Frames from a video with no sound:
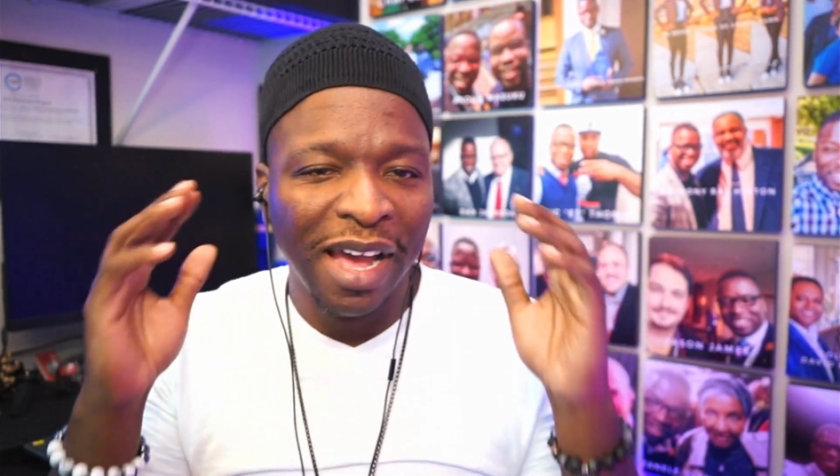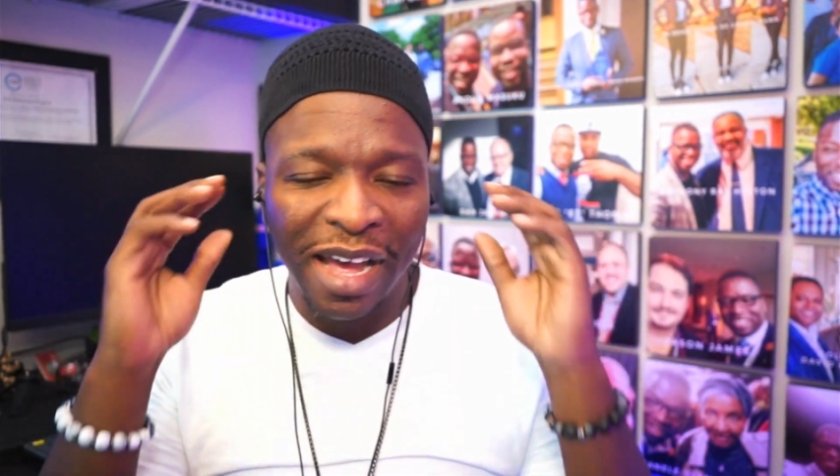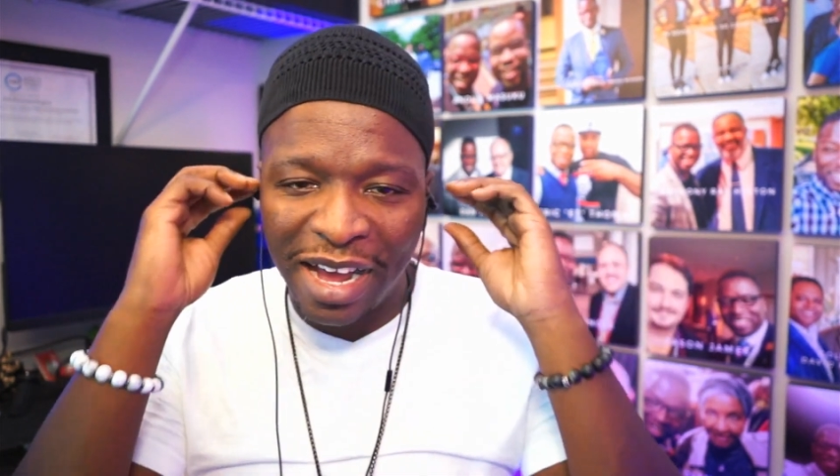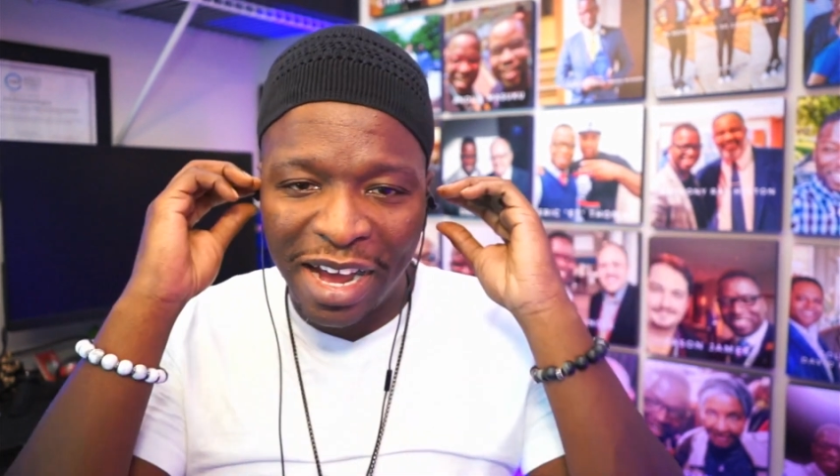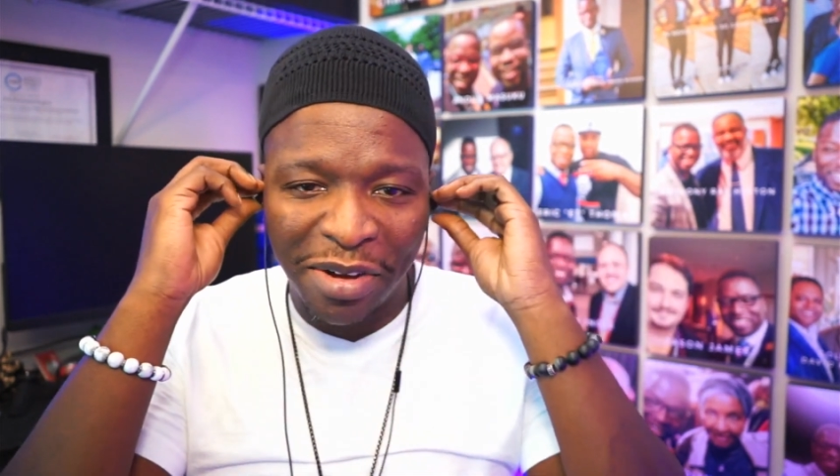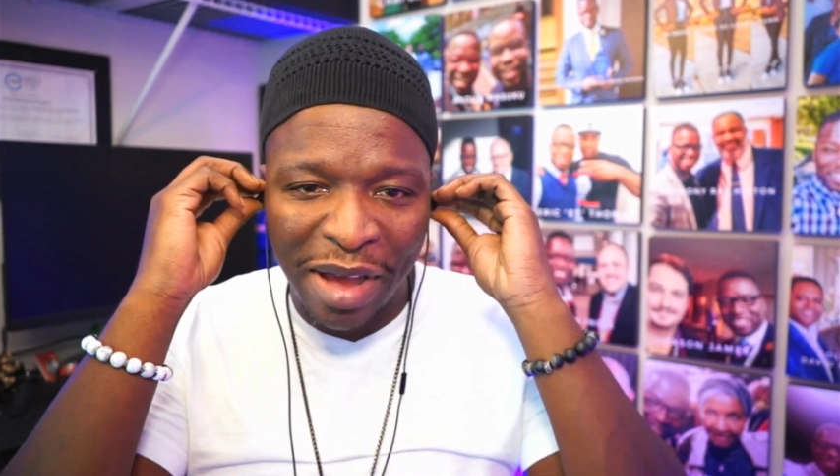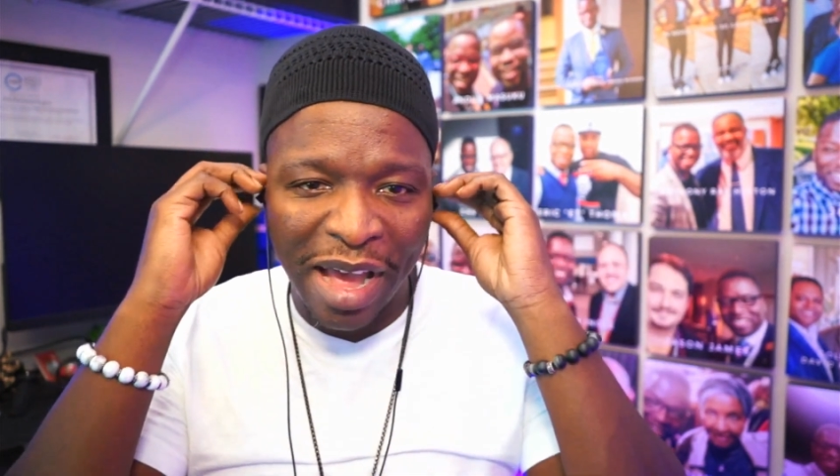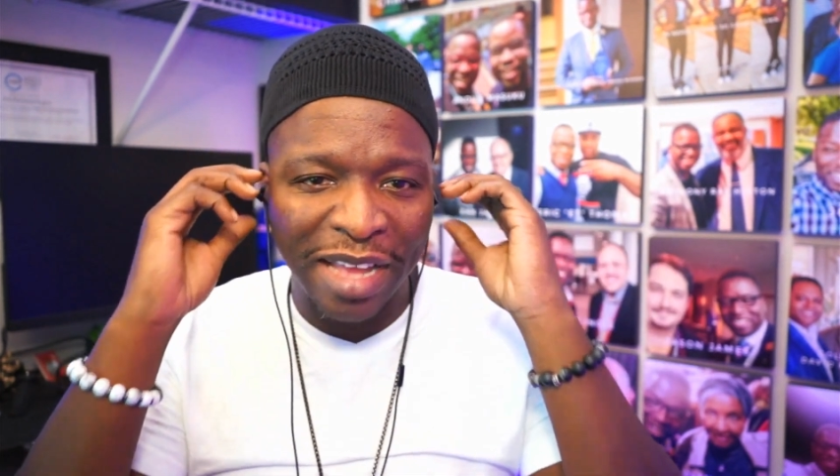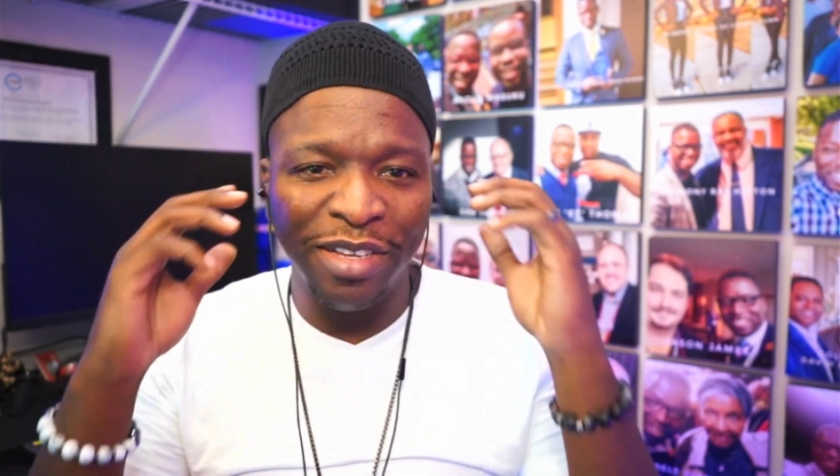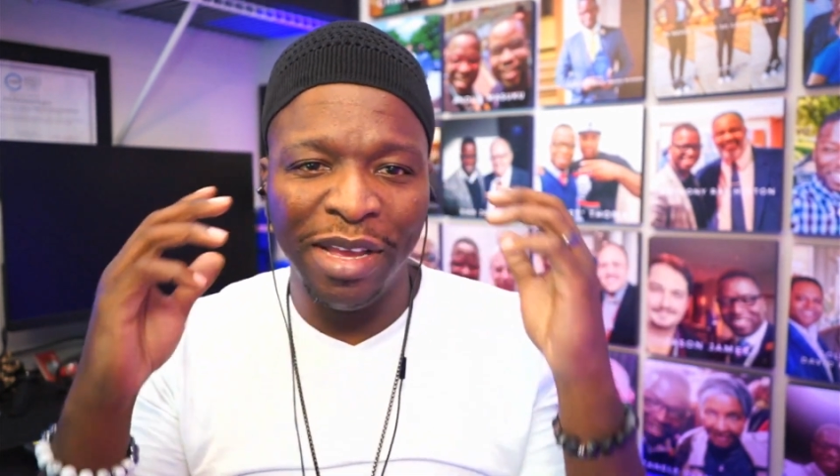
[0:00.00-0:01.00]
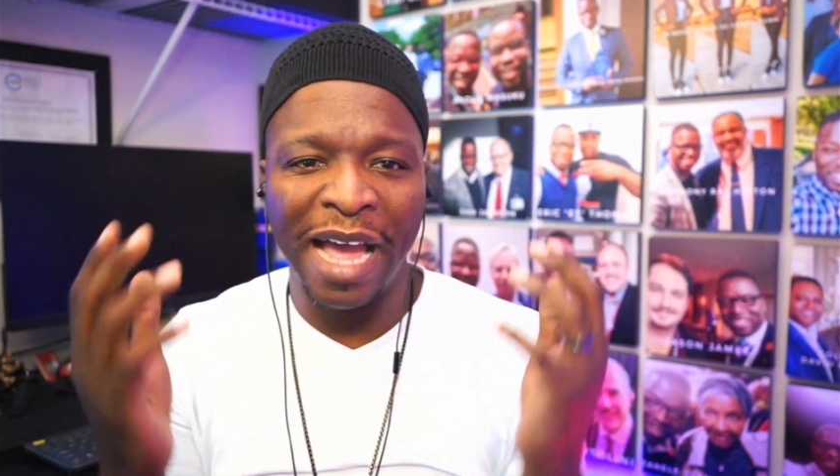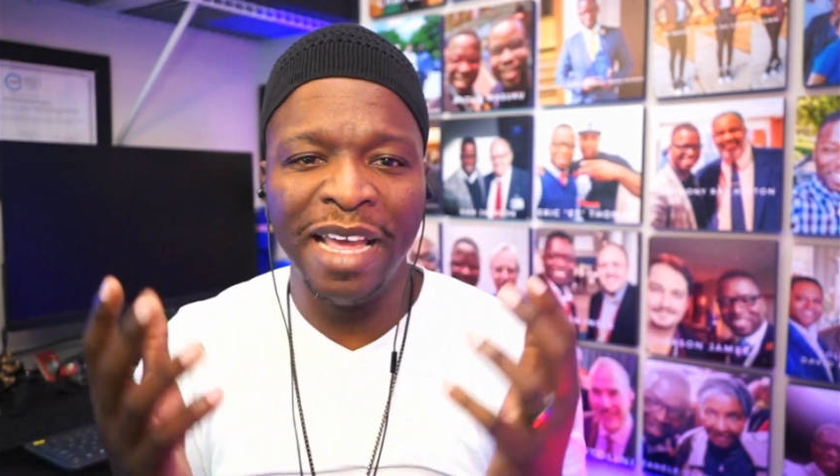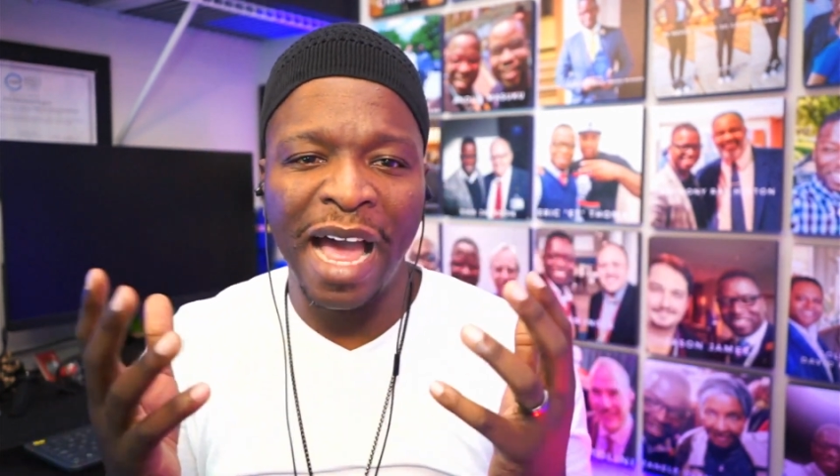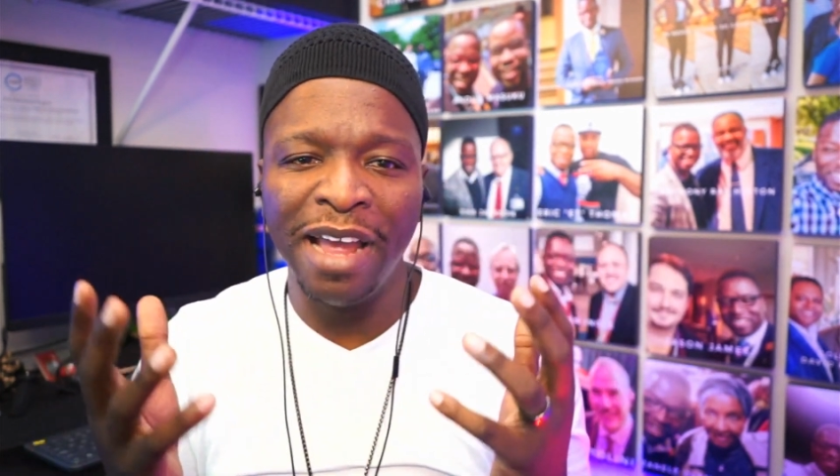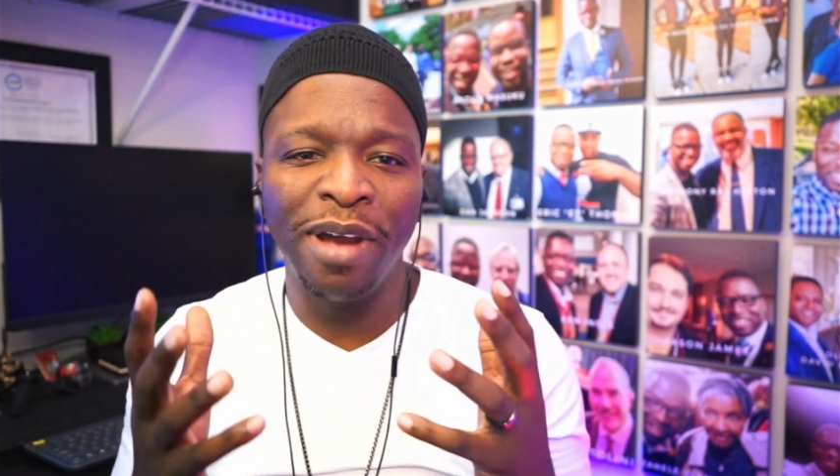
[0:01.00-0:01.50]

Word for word: I, I